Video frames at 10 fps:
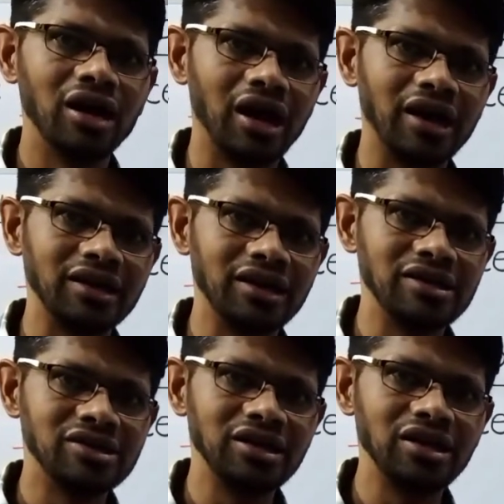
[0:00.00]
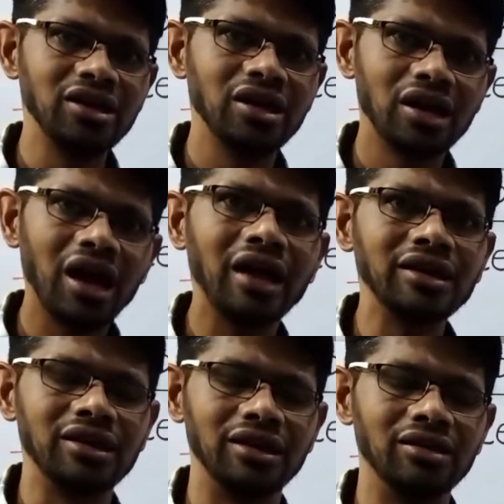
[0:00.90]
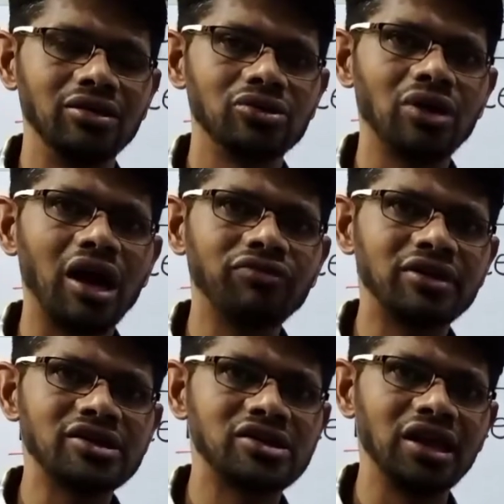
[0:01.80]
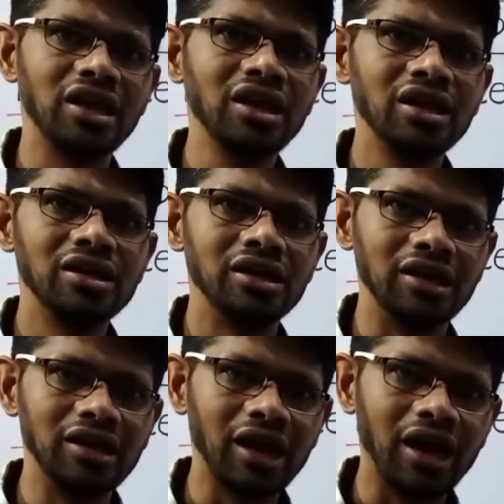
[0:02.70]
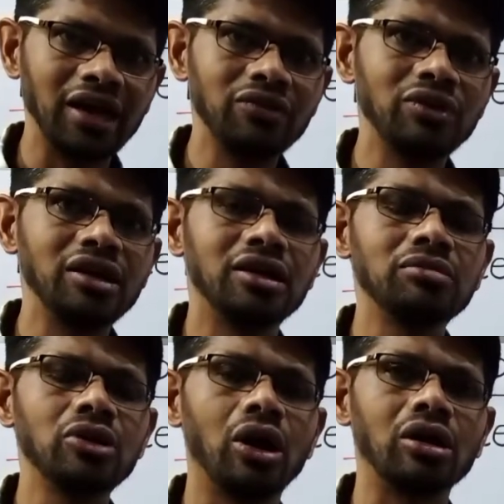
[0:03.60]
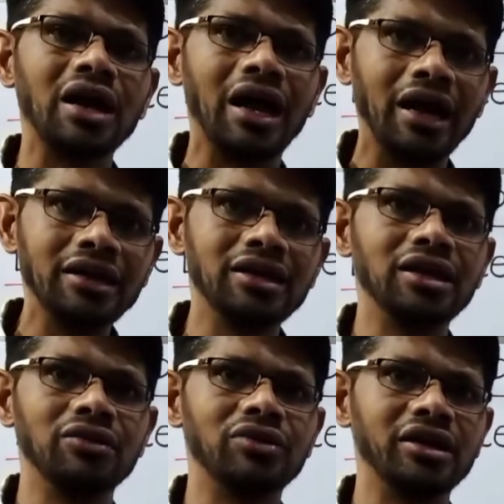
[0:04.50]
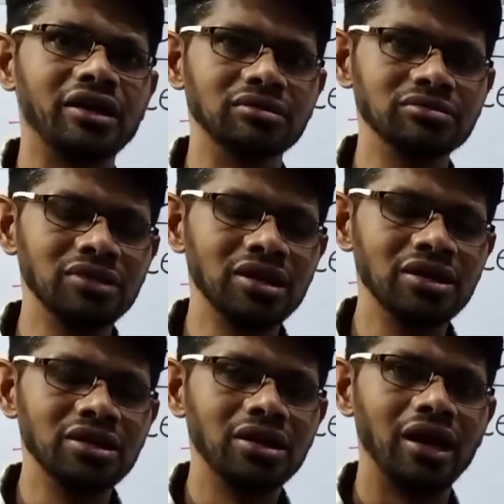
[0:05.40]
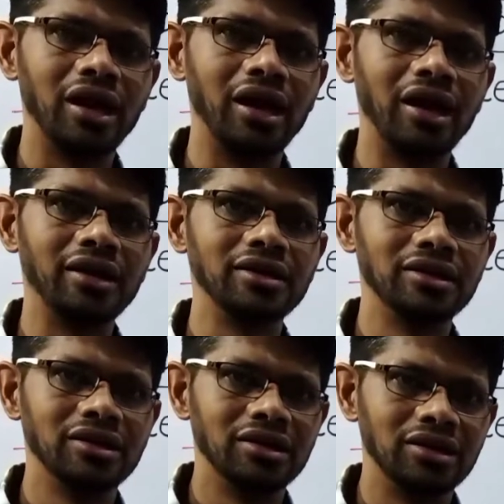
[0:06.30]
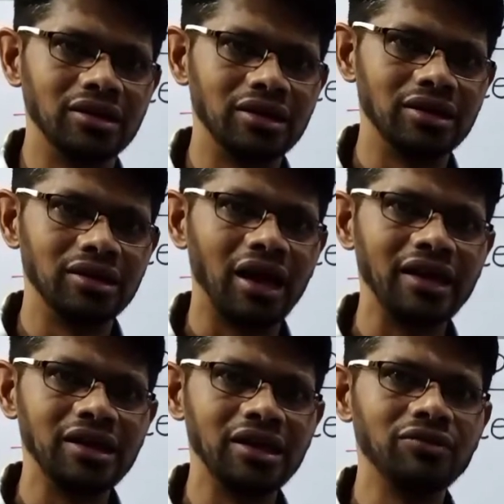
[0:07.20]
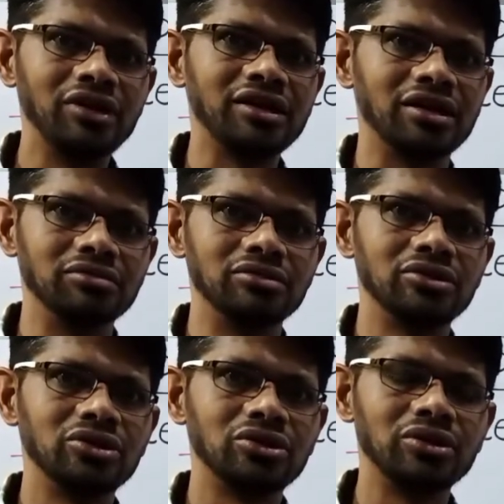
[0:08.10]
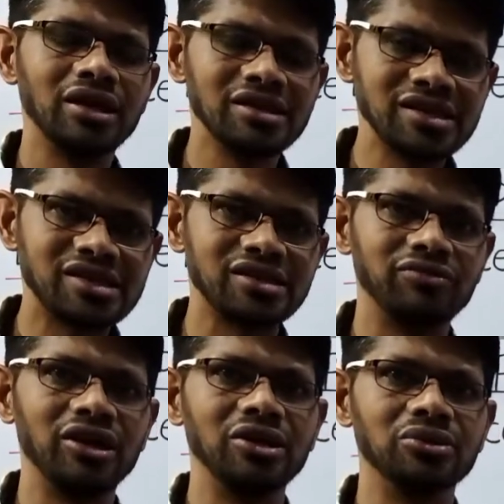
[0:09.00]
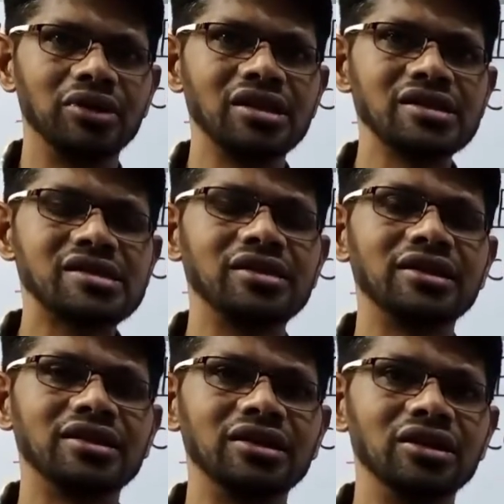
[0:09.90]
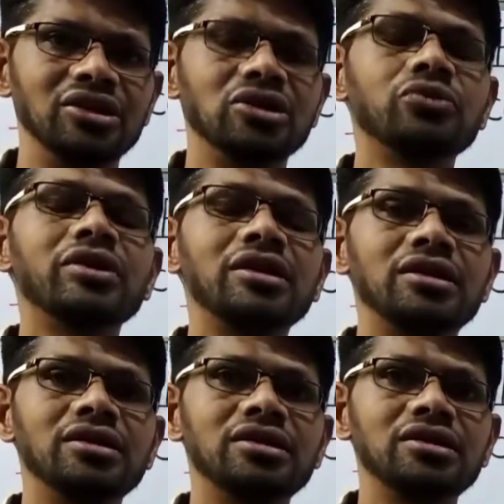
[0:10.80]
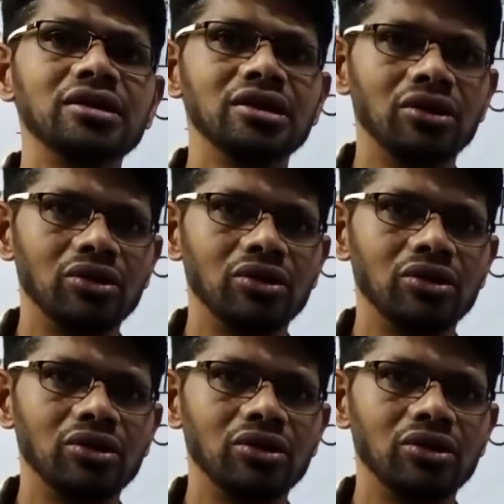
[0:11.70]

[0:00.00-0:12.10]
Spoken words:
R-E-C-I-E. So after C, E-I will come or I-E will come and I-E will come. So in this video, in this lesson, you will learn